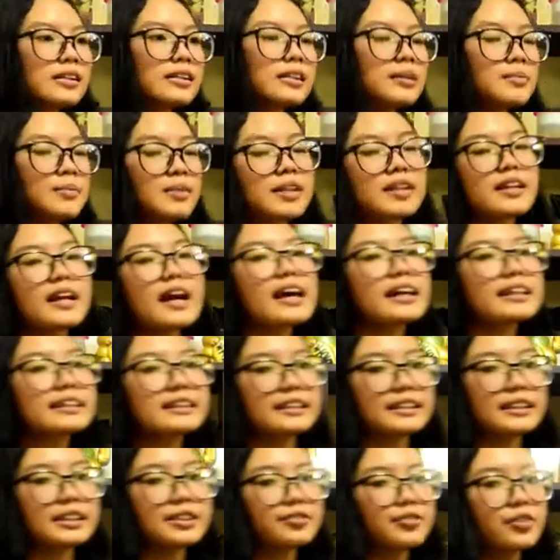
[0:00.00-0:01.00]
limited
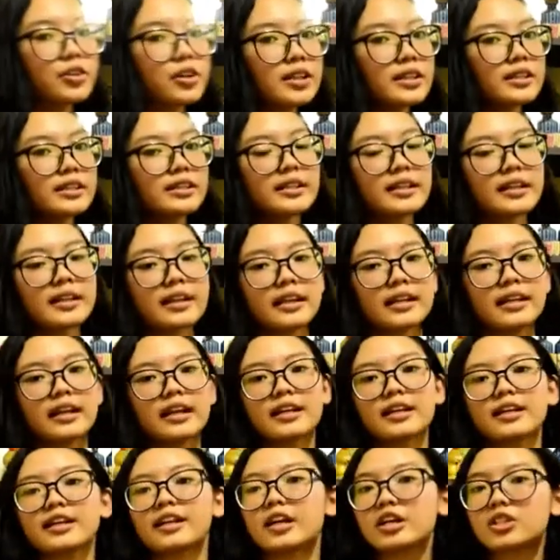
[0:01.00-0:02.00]
access for internet
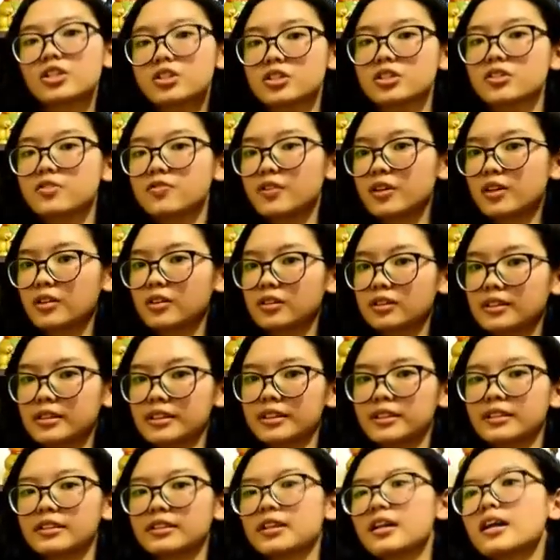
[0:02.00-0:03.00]
and gadget
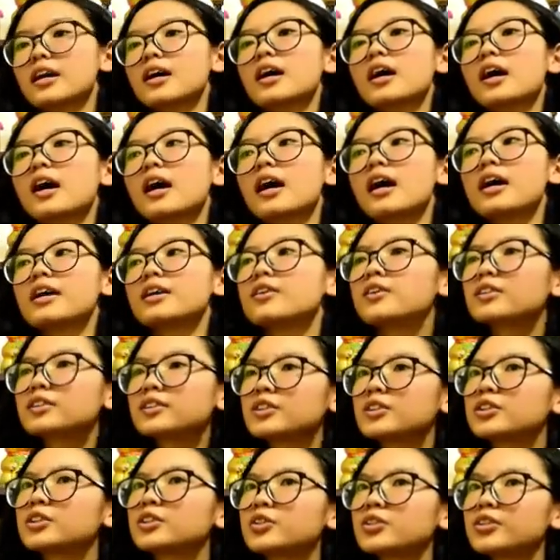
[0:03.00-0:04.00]
difficulties. And
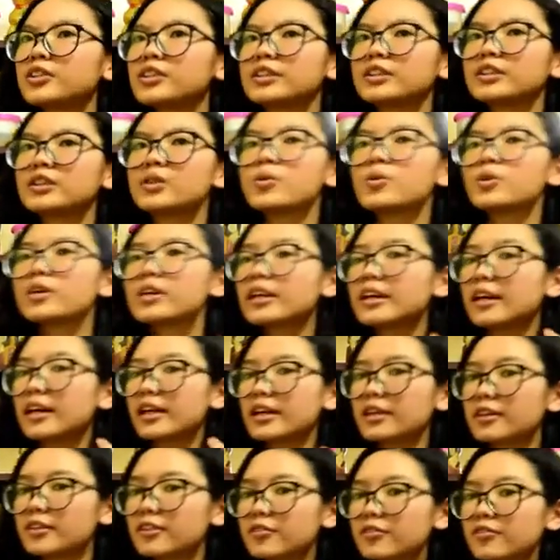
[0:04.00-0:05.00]
also students who
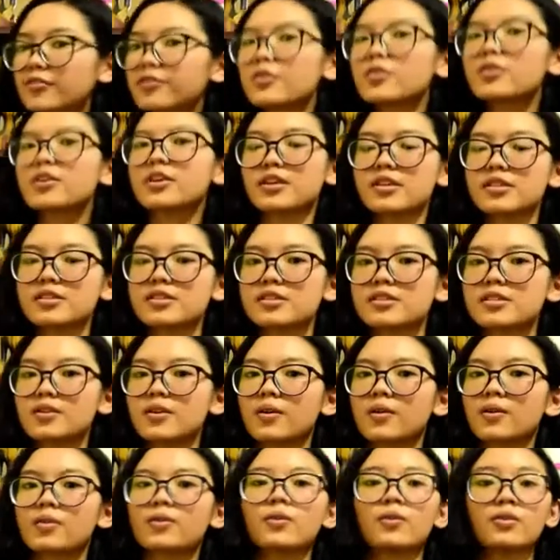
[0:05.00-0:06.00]
can't focus
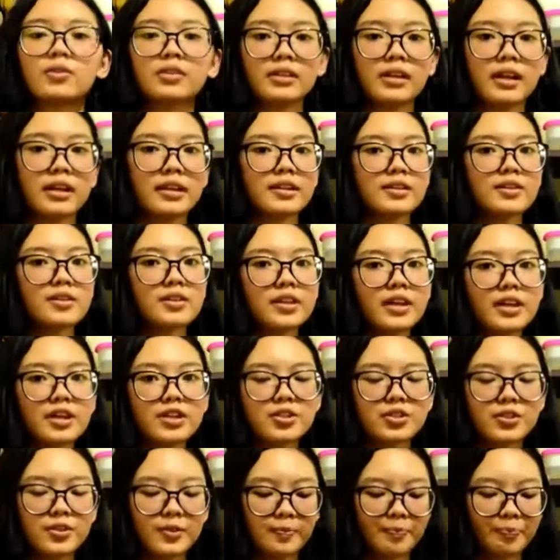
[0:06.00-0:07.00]
on online
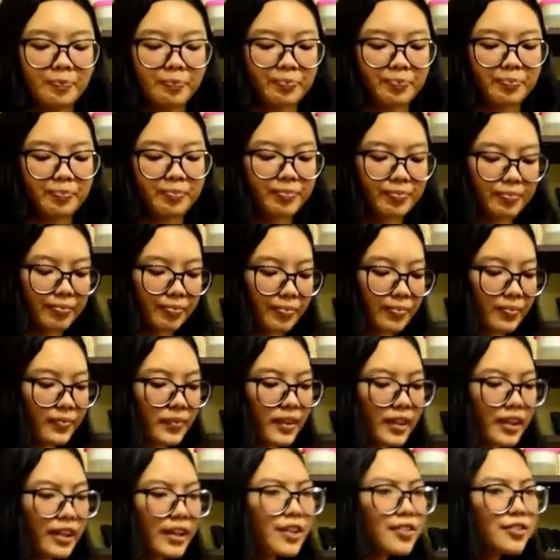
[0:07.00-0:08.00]
education.
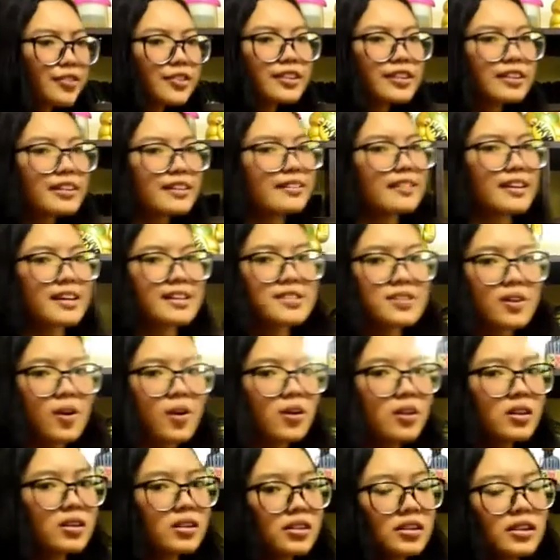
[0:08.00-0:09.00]
If you think that's
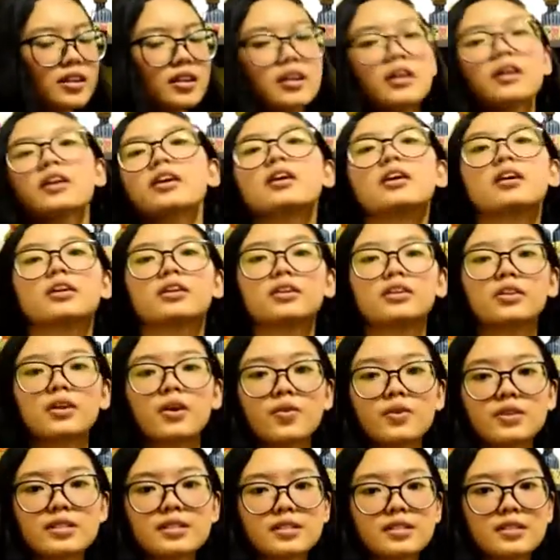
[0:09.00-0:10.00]
all,
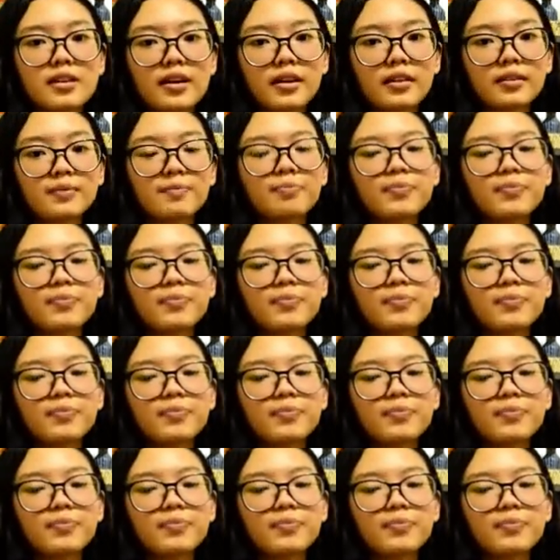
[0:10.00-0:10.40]
no, it's not.